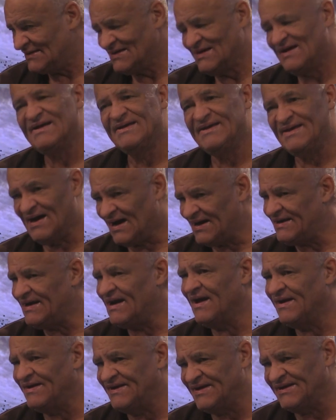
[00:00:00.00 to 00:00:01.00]
not
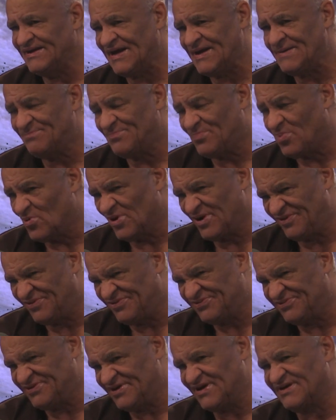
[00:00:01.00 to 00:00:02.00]

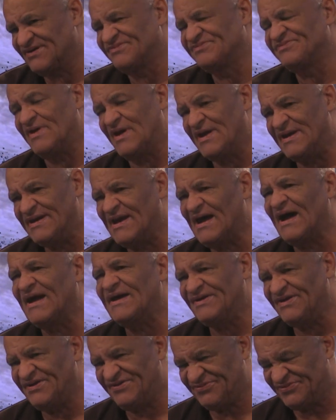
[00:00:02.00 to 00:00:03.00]
98.6,
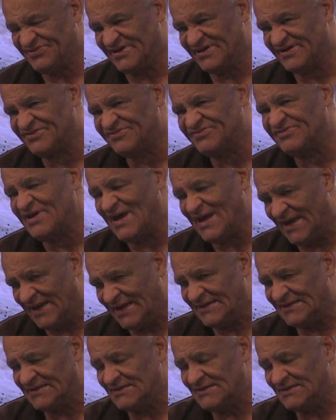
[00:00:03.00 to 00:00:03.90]
96.8.